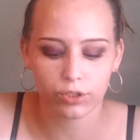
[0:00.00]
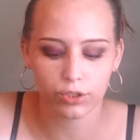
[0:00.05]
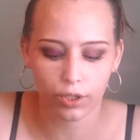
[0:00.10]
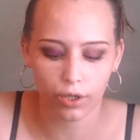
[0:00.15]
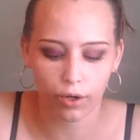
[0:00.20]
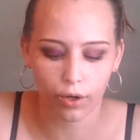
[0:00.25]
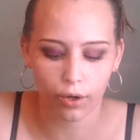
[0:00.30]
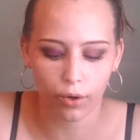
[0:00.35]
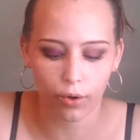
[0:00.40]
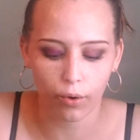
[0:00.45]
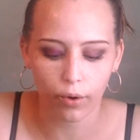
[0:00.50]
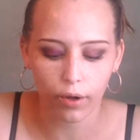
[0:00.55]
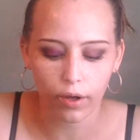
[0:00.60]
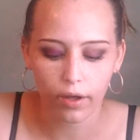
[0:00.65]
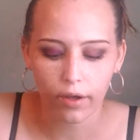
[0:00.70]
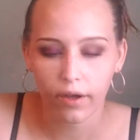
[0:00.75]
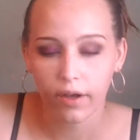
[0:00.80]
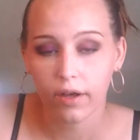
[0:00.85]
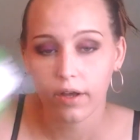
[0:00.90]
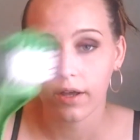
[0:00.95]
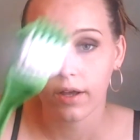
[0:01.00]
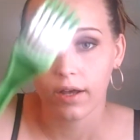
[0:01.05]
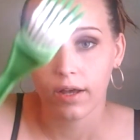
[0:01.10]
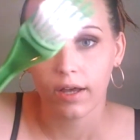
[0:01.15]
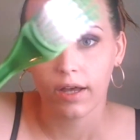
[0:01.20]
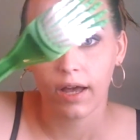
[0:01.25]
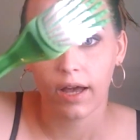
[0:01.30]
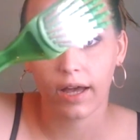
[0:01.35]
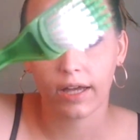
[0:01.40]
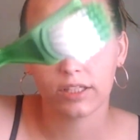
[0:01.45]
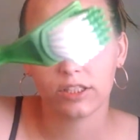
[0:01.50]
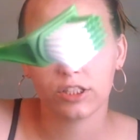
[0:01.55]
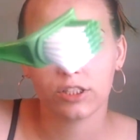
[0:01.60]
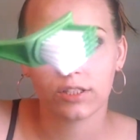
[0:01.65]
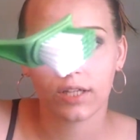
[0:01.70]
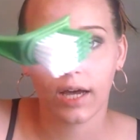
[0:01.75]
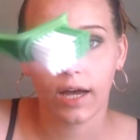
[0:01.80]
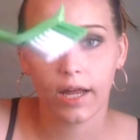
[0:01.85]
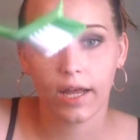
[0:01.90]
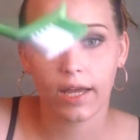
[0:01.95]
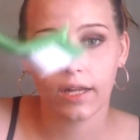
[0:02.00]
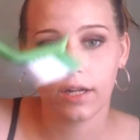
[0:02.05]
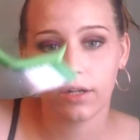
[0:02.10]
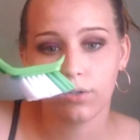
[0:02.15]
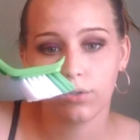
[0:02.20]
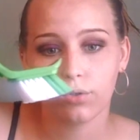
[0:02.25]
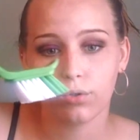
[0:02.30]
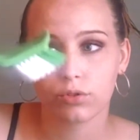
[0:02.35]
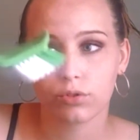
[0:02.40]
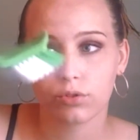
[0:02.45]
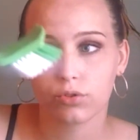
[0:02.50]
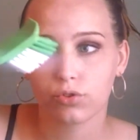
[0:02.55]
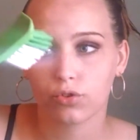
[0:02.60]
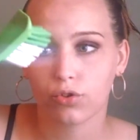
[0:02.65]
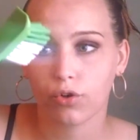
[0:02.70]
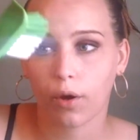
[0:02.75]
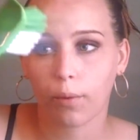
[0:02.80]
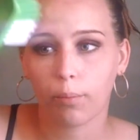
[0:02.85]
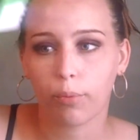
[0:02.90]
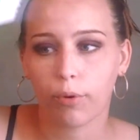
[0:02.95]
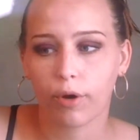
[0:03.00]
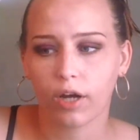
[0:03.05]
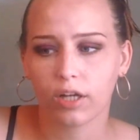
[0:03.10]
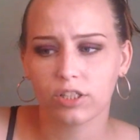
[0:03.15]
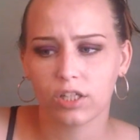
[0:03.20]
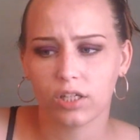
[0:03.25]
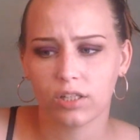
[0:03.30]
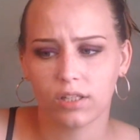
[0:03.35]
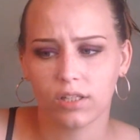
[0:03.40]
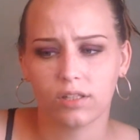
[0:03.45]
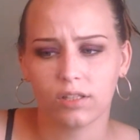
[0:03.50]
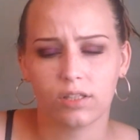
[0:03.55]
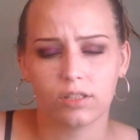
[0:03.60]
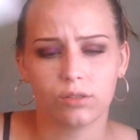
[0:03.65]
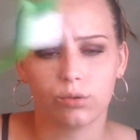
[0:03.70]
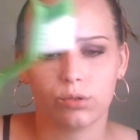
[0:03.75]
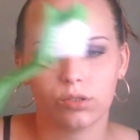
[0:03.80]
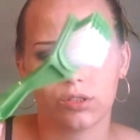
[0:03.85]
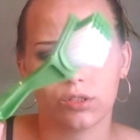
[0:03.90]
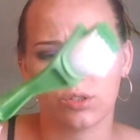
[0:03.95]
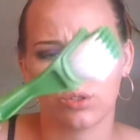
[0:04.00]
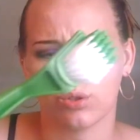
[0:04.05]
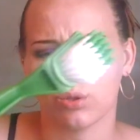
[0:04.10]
So I just got a new scrub brush. I think this was